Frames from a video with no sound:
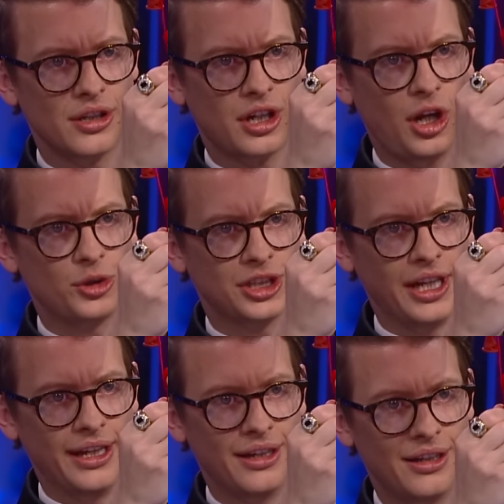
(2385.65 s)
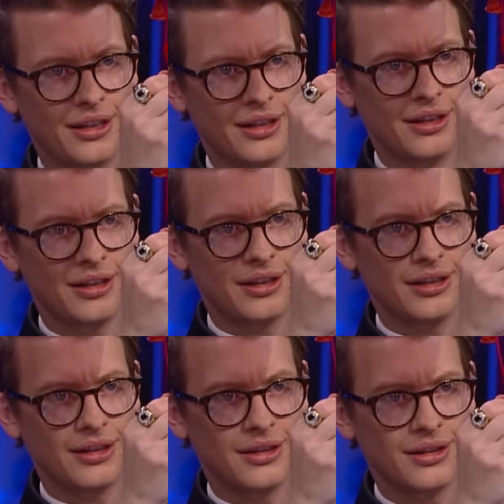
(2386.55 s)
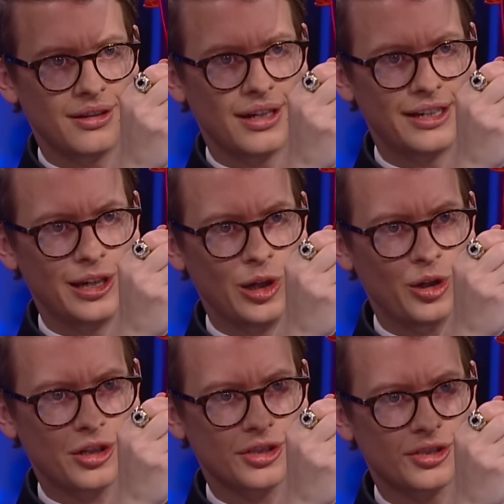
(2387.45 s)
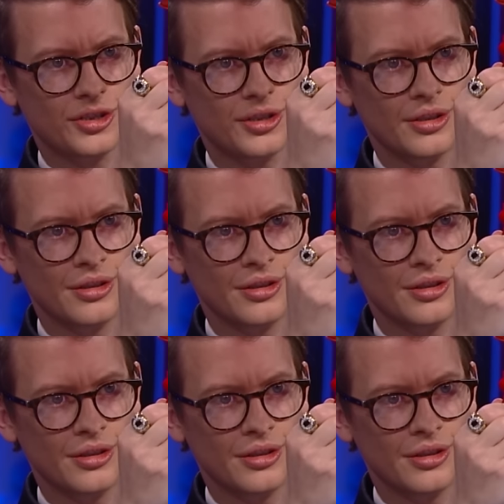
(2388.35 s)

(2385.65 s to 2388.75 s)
closely. And it looks